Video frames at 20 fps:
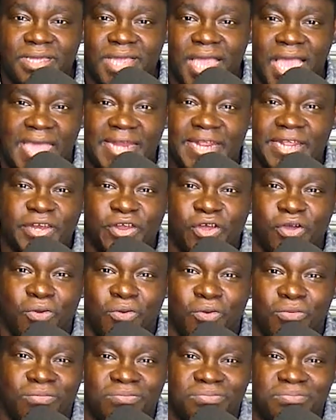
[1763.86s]
I didn't
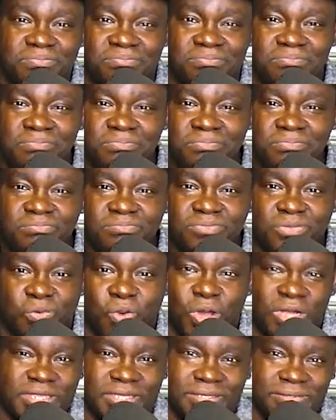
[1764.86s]
know
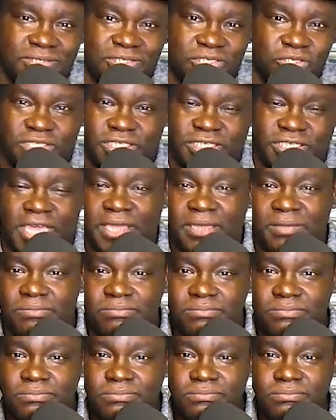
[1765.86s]
what to say.